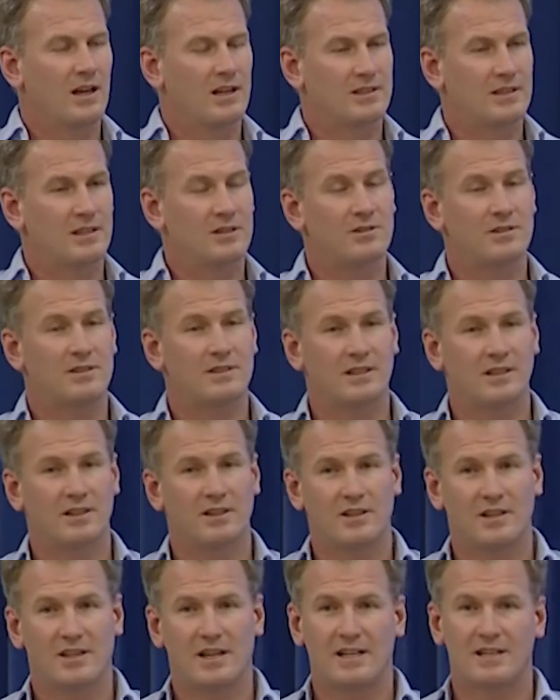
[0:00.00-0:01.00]
It's interesting in
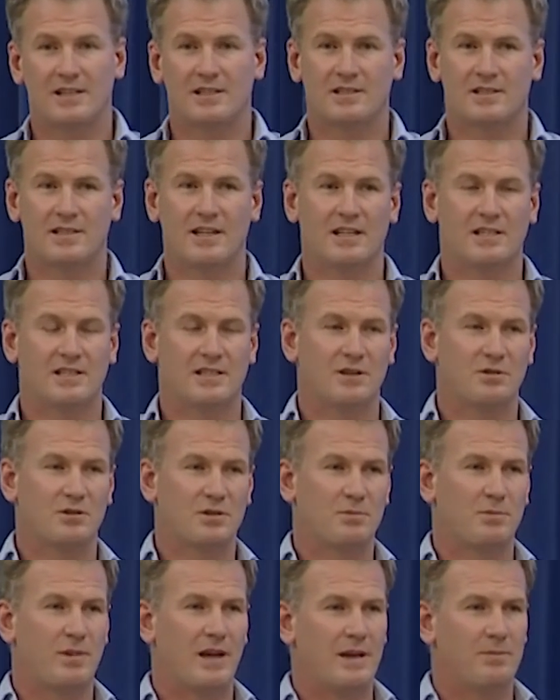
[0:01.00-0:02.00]
the United States, there
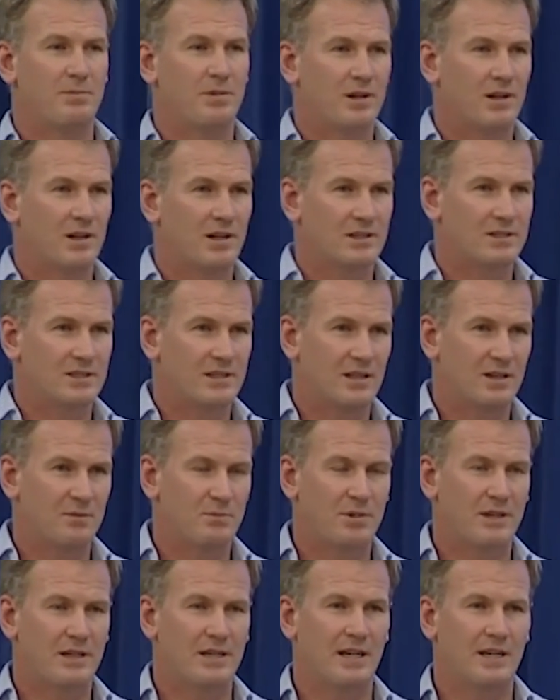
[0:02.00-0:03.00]
was a paper last year in
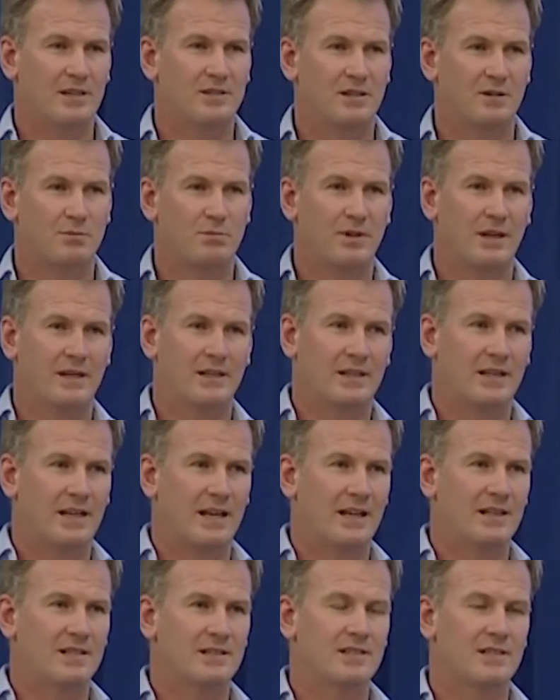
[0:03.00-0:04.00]
pediatric and
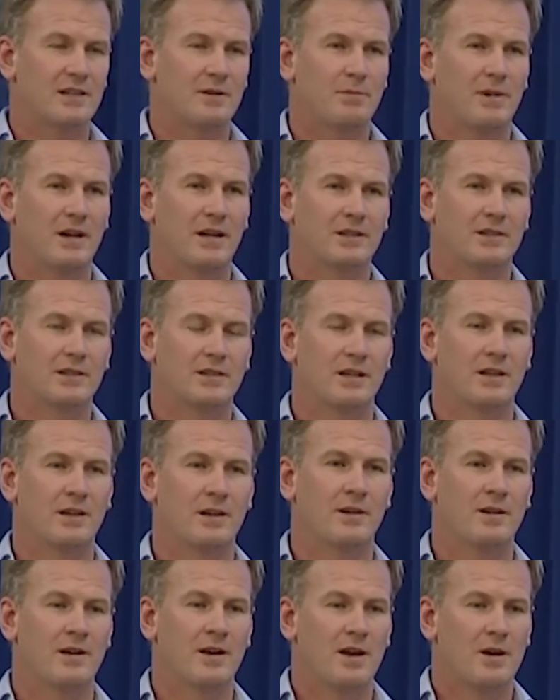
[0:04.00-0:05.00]
cancer about
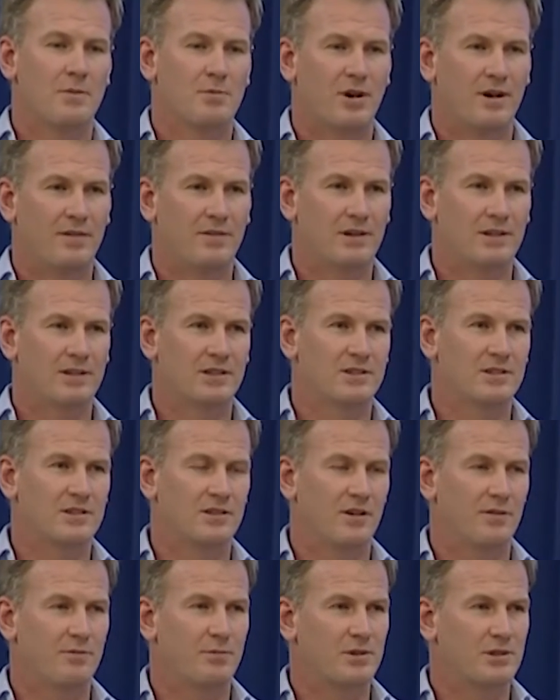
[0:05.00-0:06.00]
the prevalence
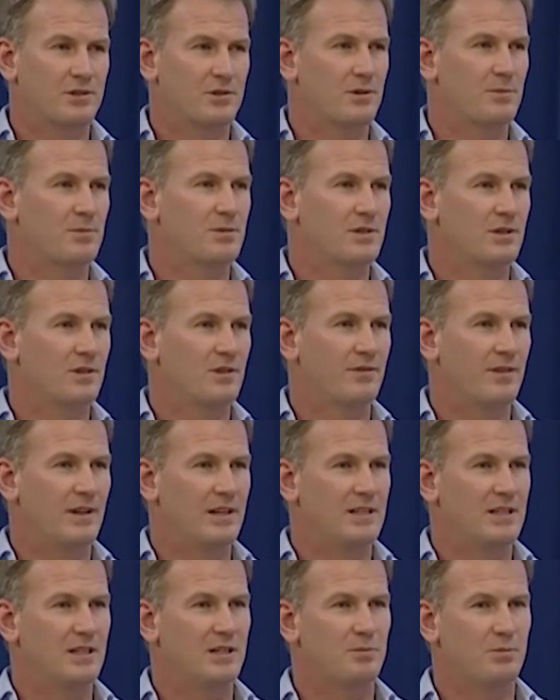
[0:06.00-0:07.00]
of prescription of
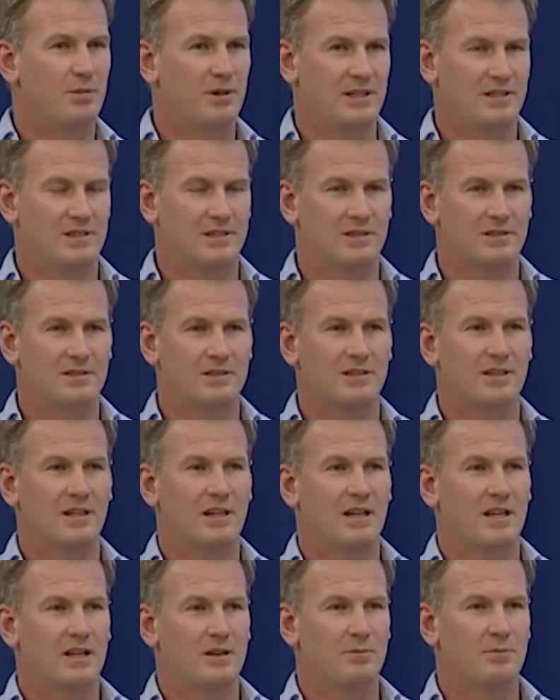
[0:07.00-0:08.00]
antidepressants
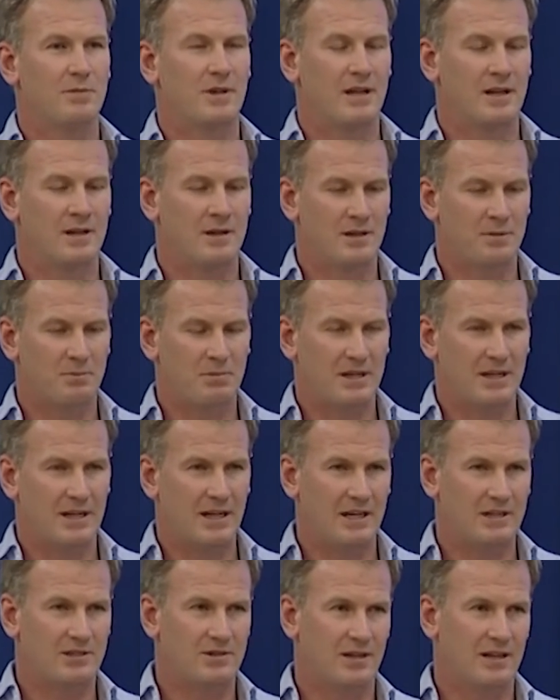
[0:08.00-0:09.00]
in, in the
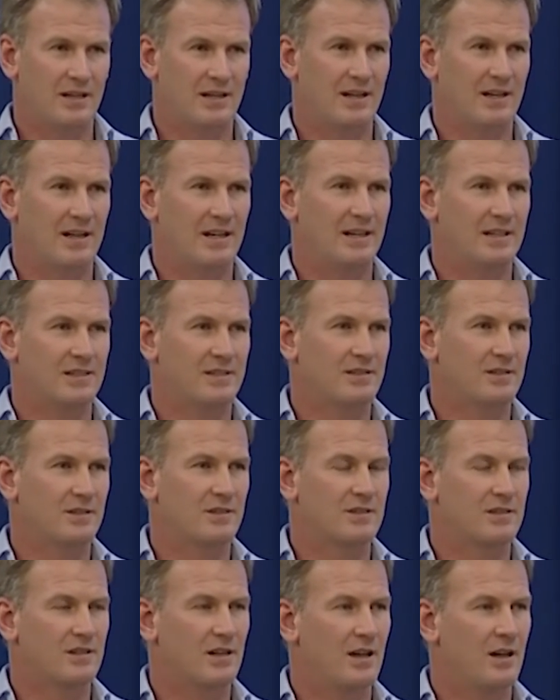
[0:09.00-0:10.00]
pediatric and
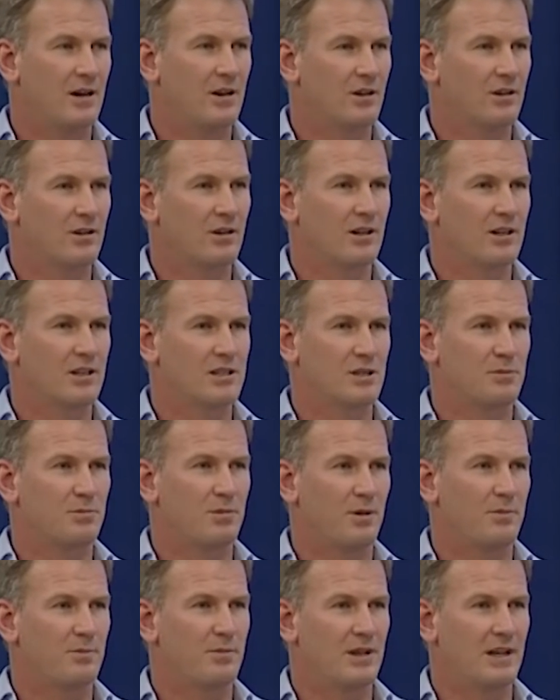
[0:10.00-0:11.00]
adolescent uh, oncology
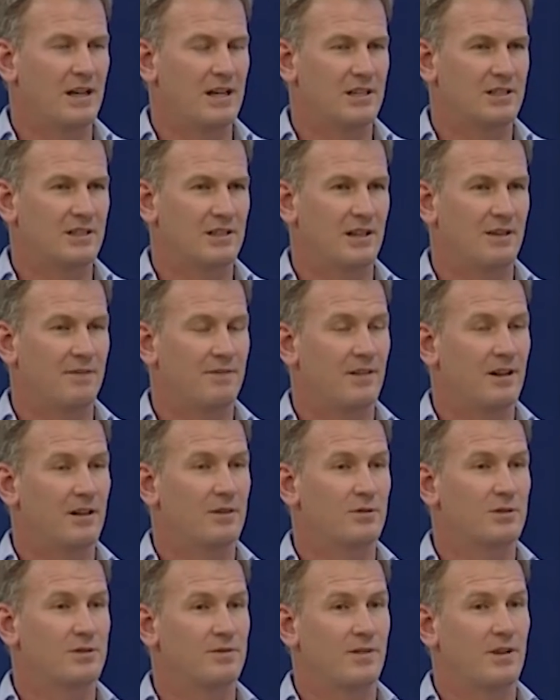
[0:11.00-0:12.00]
population. They found
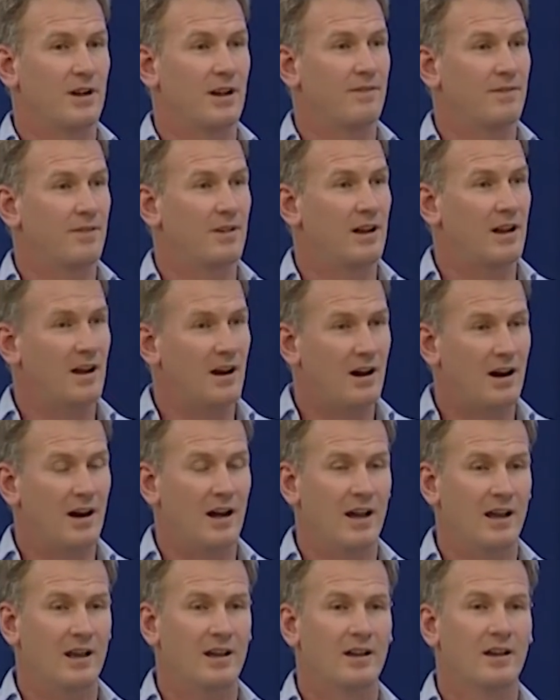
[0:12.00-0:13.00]
it was very, very
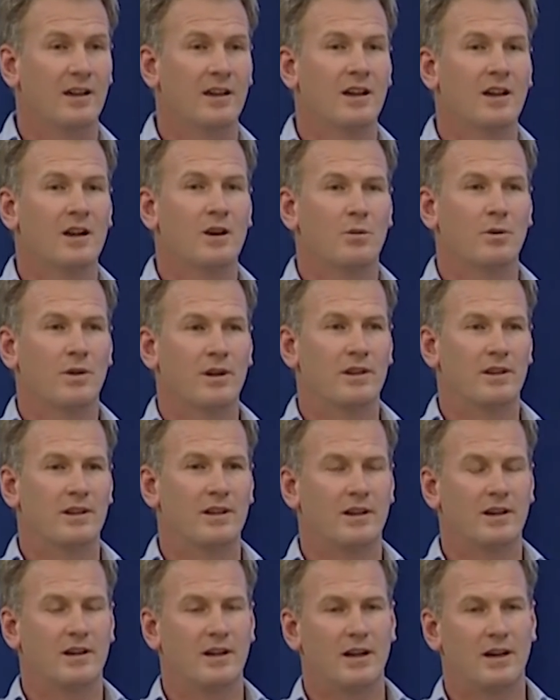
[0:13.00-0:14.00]
high. One of
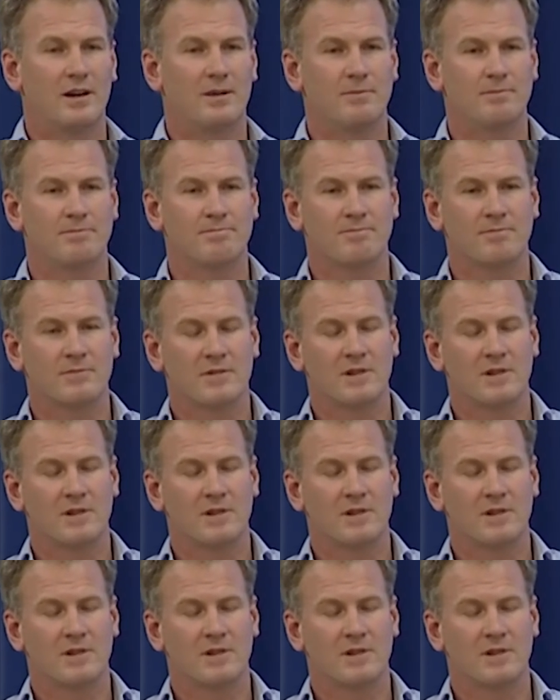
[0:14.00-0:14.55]
the um,